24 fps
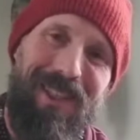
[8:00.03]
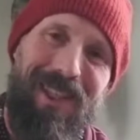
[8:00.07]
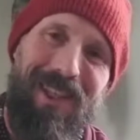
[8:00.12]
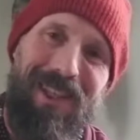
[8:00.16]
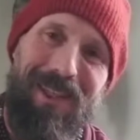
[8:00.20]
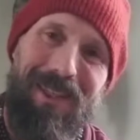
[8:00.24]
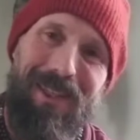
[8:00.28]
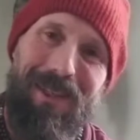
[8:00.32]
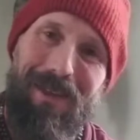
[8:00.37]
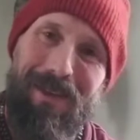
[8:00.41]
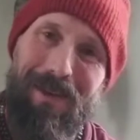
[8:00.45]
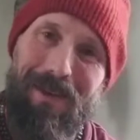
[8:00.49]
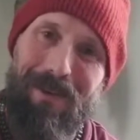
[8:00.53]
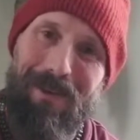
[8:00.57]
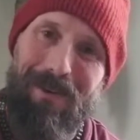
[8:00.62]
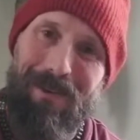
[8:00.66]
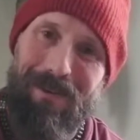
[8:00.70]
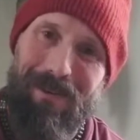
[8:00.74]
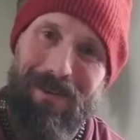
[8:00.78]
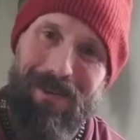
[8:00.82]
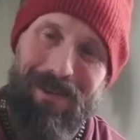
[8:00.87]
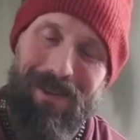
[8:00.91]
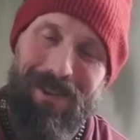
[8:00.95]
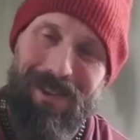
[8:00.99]
letting go,
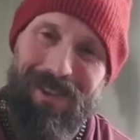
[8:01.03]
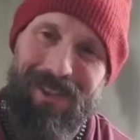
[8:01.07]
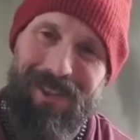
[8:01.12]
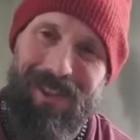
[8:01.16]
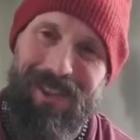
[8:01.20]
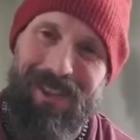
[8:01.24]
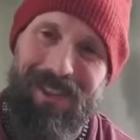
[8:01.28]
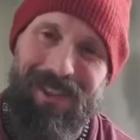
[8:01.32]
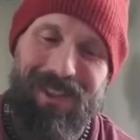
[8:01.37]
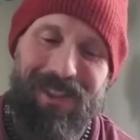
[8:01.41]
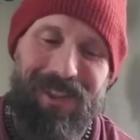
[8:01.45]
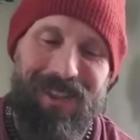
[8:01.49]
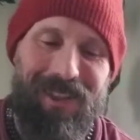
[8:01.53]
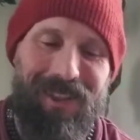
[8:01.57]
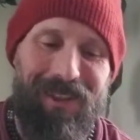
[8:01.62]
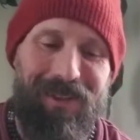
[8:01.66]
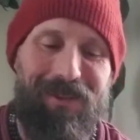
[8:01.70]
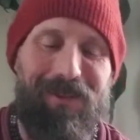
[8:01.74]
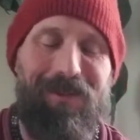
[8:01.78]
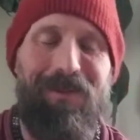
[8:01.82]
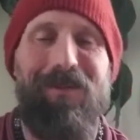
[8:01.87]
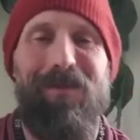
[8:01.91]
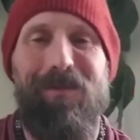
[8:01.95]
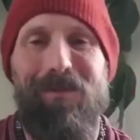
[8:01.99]
and
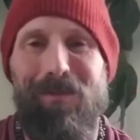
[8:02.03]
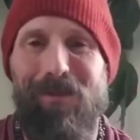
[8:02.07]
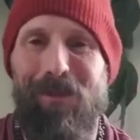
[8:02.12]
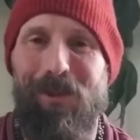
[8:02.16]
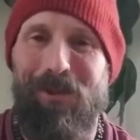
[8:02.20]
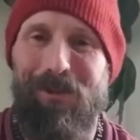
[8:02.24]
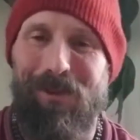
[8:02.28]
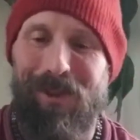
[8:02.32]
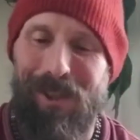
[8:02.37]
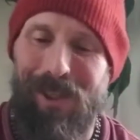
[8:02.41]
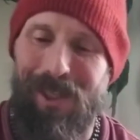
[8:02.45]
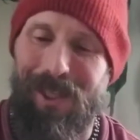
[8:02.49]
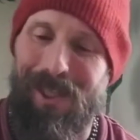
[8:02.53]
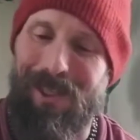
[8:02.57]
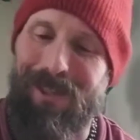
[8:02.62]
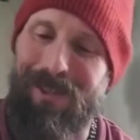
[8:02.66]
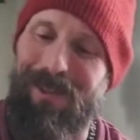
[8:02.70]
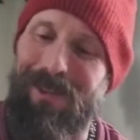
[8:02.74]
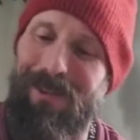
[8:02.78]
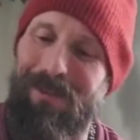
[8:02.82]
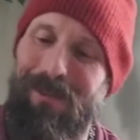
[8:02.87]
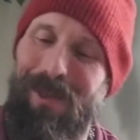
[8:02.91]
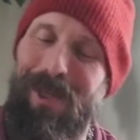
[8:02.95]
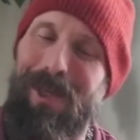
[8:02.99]
then moving on
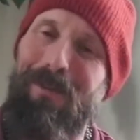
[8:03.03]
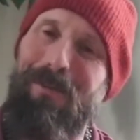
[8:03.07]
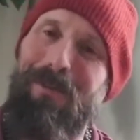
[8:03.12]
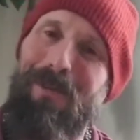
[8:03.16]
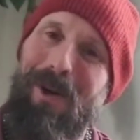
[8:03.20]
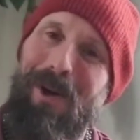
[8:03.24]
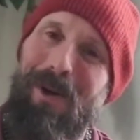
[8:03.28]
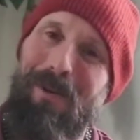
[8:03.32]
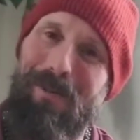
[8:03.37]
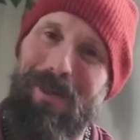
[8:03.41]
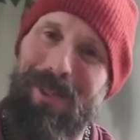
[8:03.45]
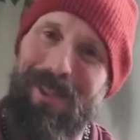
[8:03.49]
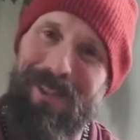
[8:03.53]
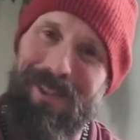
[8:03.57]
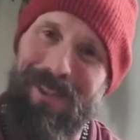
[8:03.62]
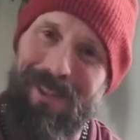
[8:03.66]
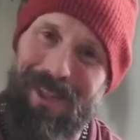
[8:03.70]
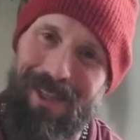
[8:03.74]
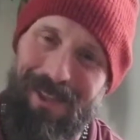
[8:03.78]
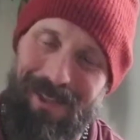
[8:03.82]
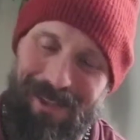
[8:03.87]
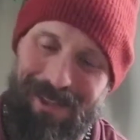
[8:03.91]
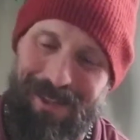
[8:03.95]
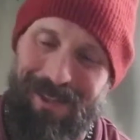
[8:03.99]
to my prayer bead
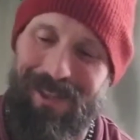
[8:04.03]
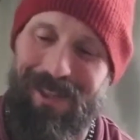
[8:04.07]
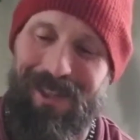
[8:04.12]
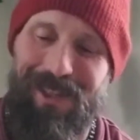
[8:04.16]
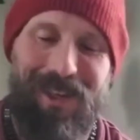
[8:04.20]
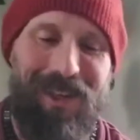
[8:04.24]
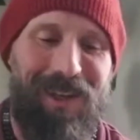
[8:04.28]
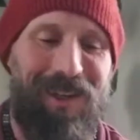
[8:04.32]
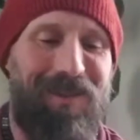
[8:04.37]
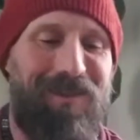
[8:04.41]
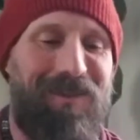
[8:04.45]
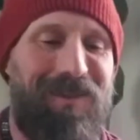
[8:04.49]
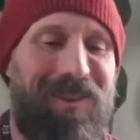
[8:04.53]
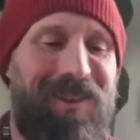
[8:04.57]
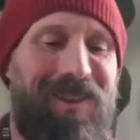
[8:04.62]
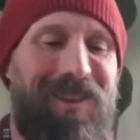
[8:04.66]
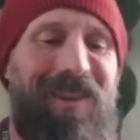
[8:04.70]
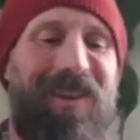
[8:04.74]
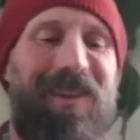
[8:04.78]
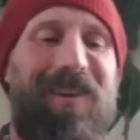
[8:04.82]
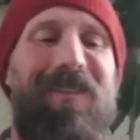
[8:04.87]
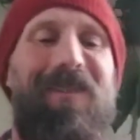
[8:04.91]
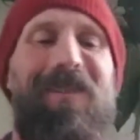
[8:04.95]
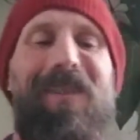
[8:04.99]
sets.
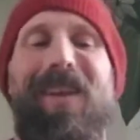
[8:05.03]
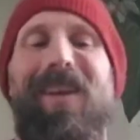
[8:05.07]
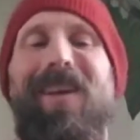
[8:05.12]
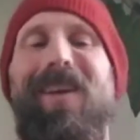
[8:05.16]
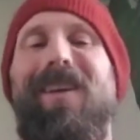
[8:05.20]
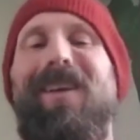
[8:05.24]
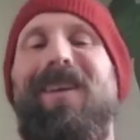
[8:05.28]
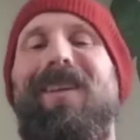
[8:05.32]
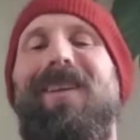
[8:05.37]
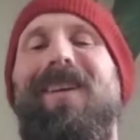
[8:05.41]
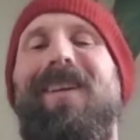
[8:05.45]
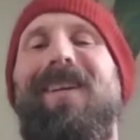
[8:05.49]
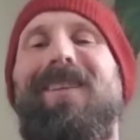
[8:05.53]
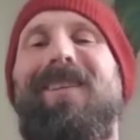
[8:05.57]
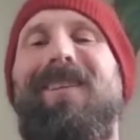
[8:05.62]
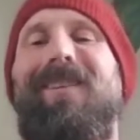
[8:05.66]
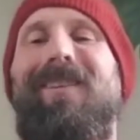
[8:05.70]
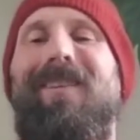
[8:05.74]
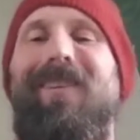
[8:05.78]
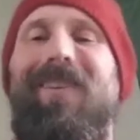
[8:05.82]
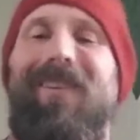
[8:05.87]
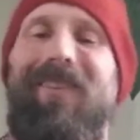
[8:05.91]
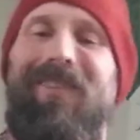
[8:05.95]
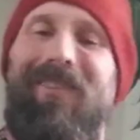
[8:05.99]
So that's
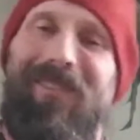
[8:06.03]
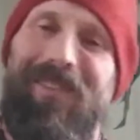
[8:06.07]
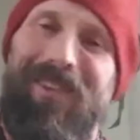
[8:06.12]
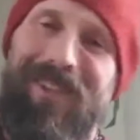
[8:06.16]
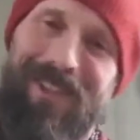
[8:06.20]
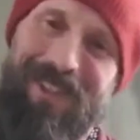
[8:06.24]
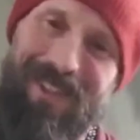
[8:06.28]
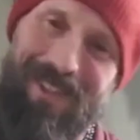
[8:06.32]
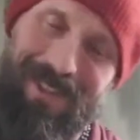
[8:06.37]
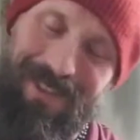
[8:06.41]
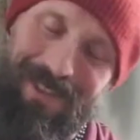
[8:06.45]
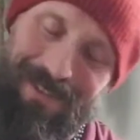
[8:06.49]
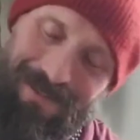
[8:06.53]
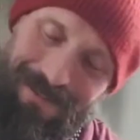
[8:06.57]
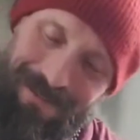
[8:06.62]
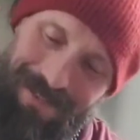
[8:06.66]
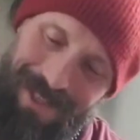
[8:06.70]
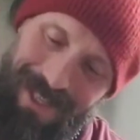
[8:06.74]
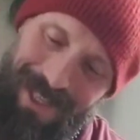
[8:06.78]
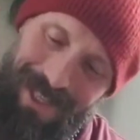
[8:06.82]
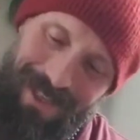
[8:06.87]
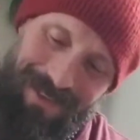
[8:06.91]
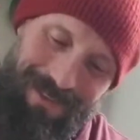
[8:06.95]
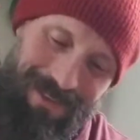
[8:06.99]
cool. So
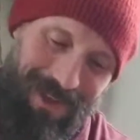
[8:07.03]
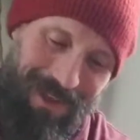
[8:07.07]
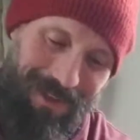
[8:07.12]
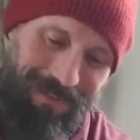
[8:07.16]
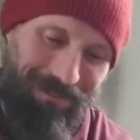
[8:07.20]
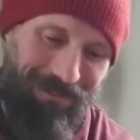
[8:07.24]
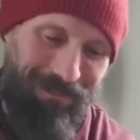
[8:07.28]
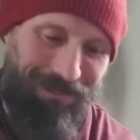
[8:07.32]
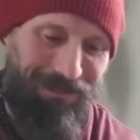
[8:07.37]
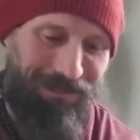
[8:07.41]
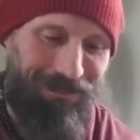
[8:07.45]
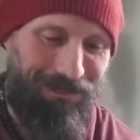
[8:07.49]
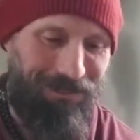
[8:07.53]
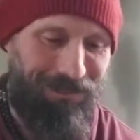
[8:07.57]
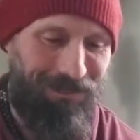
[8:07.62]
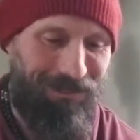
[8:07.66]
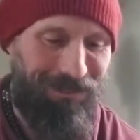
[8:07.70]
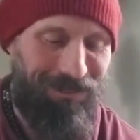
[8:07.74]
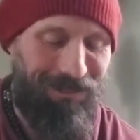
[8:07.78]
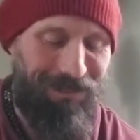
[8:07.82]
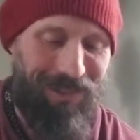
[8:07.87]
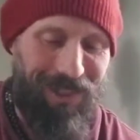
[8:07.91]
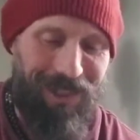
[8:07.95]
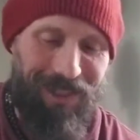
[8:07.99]
anyway,
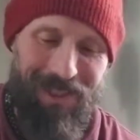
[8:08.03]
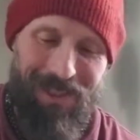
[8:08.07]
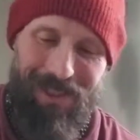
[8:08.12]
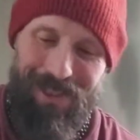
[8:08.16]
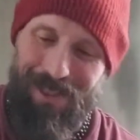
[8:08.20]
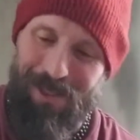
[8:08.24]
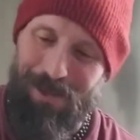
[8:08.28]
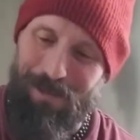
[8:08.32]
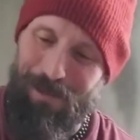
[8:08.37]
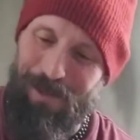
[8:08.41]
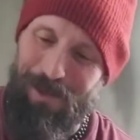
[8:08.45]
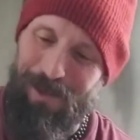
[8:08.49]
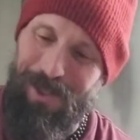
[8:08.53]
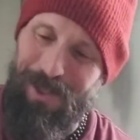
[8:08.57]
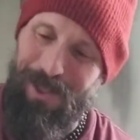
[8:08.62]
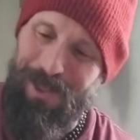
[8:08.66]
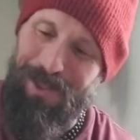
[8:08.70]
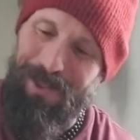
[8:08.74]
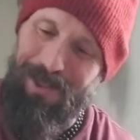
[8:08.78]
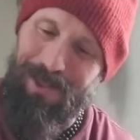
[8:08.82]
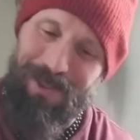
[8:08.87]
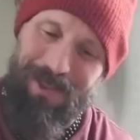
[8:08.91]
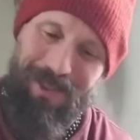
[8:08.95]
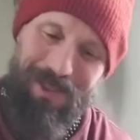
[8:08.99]
that's this
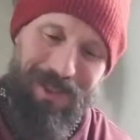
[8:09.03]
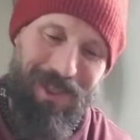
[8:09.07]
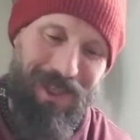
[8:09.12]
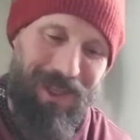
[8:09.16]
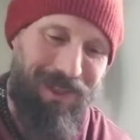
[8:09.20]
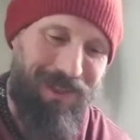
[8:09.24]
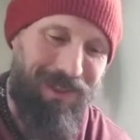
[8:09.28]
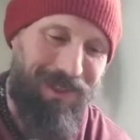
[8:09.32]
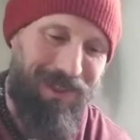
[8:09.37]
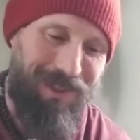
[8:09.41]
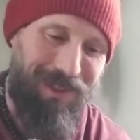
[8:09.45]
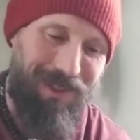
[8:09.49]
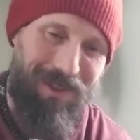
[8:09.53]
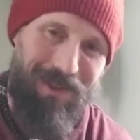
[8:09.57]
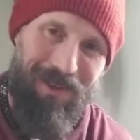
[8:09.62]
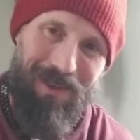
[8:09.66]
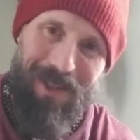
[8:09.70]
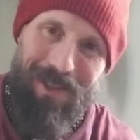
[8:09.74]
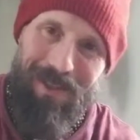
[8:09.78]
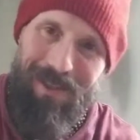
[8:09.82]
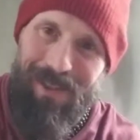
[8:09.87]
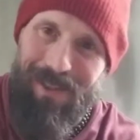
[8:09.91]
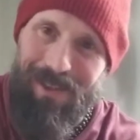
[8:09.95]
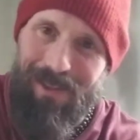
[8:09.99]
particular set. So
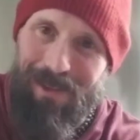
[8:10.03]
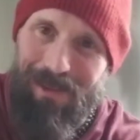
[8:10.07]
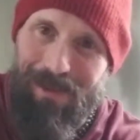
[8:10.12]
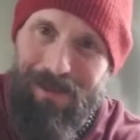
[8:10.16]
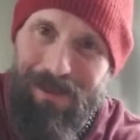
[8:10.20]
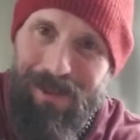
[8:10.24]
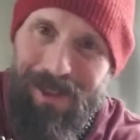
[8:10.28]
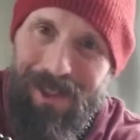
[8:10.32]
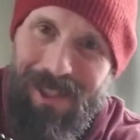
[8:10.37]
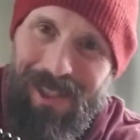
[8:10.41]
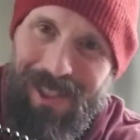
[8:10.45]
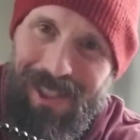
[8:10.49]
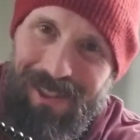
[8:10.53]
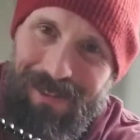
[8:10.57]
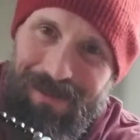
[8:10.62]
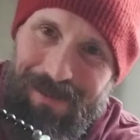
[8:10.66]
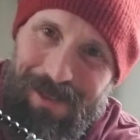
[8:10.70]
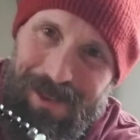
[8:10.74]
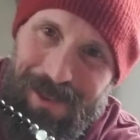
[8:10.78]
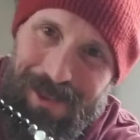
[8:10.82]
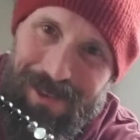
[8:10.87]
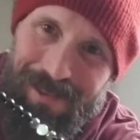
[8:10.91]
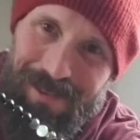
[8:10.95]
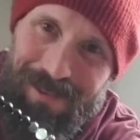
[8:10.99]
I think they're really
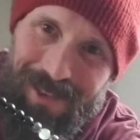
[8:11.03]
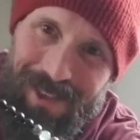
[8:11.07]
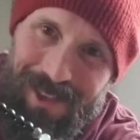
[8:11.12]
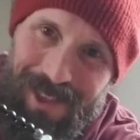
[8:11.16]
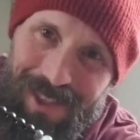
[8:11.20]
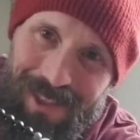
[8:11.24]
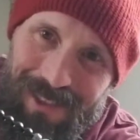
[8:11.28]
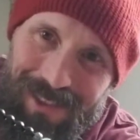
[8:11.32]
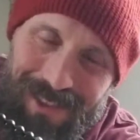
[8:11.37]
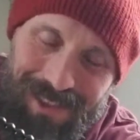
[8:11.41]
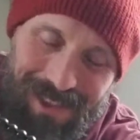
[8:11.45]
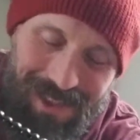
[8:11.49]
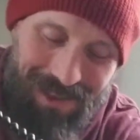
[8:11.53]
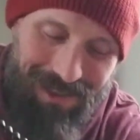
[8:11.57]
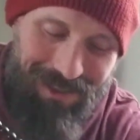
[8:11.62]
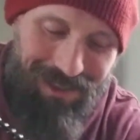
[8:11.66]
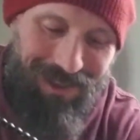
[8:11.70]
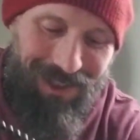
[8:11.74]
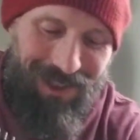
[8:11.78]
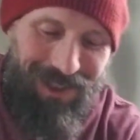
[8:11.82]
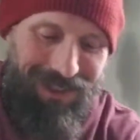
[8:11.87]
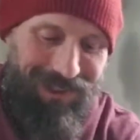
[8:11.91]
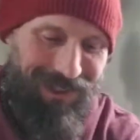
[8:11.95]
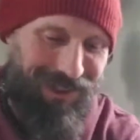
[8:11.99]
beautiful all together
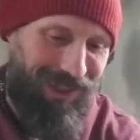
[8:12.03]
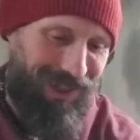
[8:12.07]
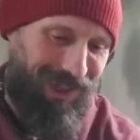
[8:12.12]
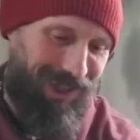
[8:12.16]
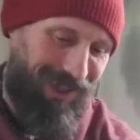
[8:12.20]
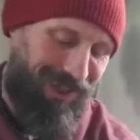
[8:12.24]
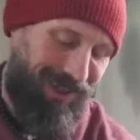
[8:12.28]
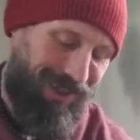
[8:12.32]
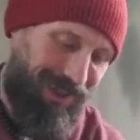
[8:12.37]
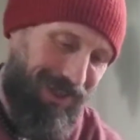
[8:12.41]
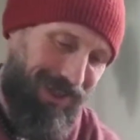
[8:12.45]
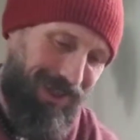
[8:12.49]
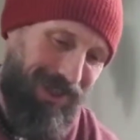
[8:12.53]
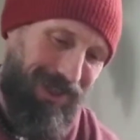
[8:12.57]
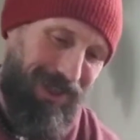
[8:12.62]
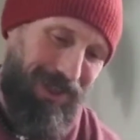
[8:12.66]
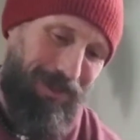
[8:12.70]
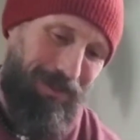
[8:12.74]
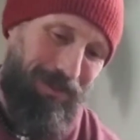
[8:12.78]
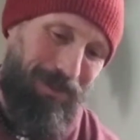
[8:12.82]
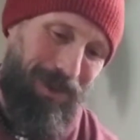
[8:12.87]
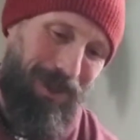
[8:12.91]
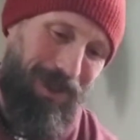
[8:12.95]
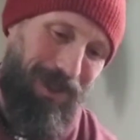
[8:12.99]
like that.
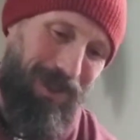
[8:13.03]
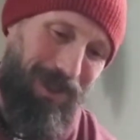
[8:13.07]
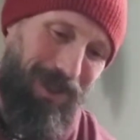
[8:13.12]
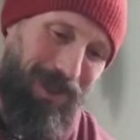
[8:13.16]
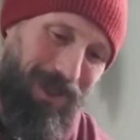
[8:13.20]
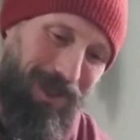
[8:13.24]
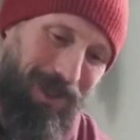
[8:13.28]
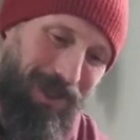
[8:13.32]
But